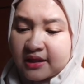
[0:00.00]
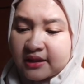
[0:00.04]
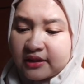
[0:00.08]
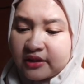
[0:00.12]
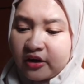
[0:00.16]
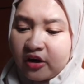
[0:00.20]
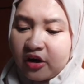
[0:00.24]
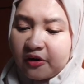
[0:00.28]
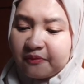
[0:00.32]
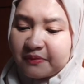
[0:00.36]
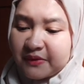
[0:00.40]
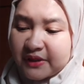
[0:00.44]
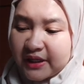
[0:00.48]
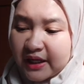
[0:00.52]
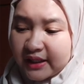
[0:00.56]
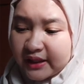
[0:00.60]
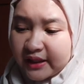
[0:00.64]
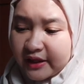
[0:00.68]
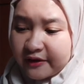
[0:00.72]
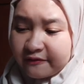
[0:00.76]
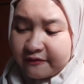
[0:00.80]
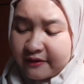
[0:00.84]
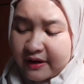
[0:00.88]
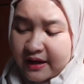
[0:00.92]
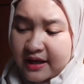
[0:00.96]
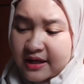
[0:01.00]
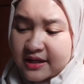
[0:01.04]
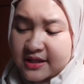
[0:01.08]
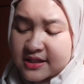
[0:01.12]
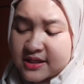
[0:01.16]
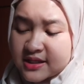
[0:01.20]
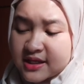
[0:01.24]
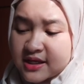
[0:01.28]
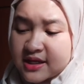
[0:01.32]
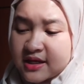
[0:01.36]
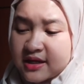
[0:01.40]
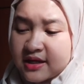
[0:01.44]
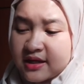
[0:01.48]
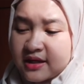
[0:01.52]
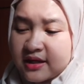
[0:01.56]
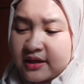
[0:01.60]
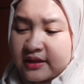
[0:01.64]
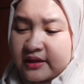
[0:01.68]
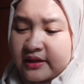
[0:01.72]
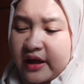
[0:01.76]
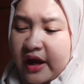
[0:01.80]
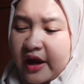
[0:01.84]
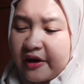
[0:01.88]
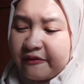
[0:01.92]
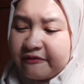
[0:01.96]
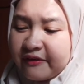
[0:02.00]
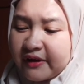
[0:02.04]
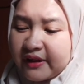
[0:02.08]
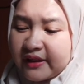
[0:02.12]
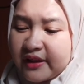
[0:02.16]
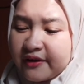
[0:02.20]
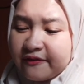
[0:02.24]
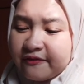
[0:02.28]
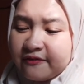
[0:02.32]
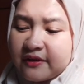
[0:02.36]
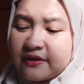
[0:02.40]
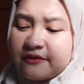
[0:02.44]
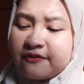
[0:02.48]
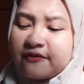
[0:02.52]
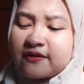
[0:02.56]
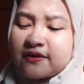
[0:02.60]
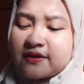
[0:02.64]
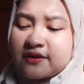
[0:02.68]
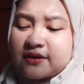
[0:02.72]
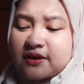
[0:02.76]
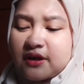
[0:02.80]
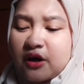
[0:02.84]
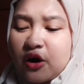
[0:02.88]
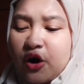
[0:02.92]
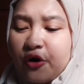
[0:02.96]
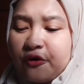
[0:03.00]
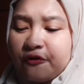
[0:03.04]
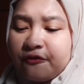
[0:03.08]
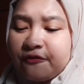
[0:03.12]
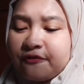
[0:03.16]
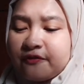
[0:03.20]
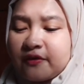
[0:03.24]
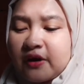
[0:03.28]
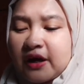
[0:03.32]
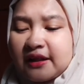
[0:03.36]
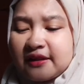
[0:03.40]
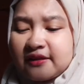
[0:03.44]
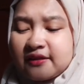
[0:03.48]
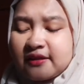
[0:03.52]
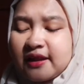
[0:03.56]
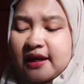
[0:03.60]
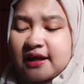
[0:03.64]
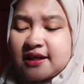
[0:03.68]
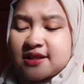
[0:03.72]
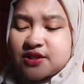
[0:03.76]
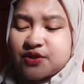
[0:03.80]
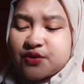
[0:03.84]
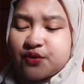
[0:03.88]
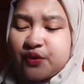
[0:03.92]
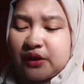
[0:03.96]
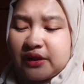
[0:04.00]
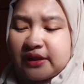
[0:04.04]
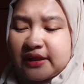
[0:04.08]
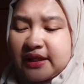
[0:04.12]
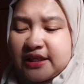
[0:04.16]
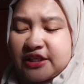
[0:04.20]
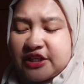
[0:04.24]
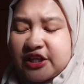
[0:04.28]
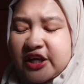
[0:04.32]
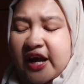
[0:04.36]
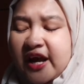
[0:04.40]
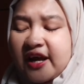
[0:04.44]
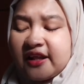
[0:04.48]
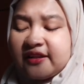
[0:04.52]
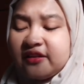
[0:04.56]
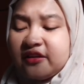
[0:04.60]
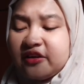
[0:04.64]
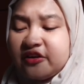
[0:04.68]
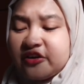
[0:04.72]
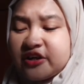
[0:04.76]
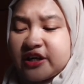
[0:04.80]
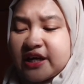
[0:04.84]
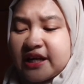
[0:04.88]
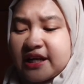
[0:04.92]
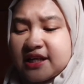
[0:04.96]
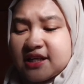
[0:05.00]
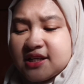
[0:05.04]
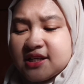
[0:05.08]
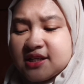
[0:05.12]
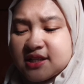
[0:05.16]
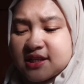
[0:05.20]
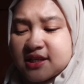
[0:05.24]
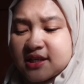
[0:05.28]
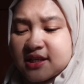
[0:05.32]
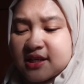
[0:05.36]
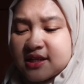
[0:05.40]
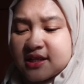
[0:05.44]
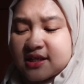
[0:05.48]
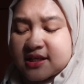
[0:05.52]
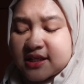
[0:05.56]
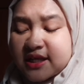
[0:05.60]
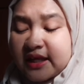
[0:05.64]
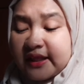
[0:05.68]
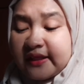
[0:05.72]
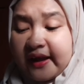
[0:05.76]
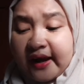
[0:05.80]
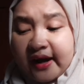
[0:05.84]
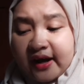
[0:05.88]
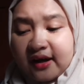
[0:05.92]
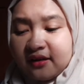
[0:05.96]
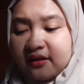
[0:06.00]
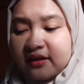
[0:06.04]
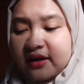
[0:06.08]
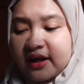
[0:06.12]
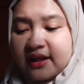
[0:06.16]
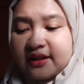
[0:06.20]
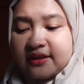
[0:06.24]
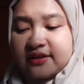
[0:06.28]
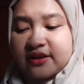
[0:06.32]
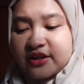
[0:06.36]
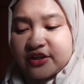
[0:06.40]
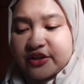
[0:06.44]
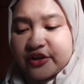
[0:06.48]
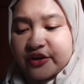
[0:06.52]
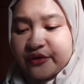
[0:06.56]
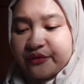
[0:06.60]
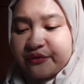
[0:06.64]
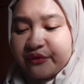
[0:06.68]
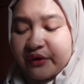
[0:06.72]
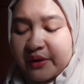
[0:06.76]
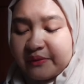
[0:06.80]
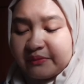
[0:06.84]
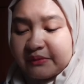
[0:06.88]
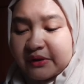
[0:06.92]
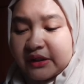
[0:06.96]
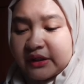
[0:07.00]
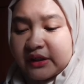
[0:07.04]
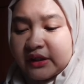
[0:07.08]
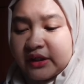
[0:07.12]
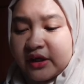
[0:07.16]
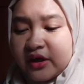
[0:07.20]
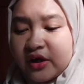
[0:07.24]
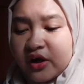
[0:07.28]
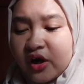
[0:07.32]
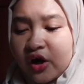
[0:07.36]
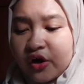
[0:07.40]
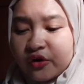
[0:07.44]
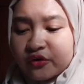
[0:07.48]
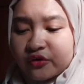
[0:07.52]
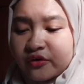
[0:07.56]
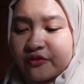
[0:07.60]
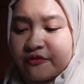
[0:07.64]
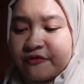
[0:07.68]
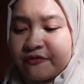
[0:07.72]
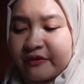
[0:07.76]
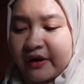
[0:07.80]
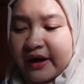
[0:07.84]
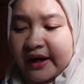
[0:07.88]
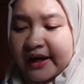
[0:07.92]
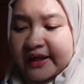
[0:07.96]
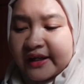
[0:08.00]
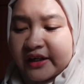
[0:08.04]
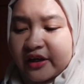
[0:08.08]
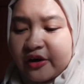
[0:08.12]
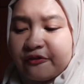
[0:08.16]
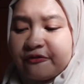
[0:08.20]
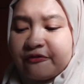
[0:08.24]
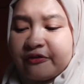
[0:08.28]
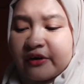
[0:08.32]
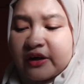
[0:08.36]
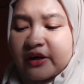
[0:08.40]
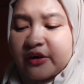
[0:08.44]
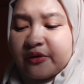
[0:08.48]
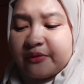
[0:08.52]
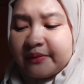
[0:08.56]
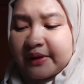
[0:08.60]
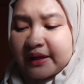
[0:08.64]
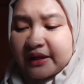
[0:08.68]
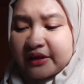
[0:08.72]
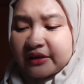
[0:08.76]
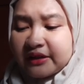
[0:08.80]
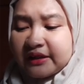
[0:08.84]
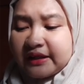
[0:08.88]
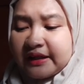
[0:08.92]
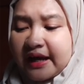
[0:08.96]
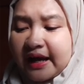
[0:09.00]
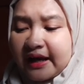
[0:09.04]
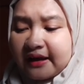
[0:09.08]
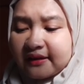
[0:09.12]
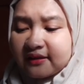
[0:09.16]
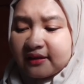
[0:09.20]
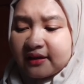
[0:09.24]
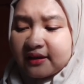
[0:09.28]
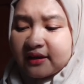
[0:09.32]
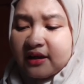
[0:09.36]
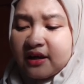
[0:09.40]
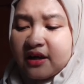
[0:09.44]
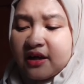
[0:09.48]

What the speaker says: The objective is the effectiveness of contextual teaching and learning in teaching grammar. Authors find a phenomenon that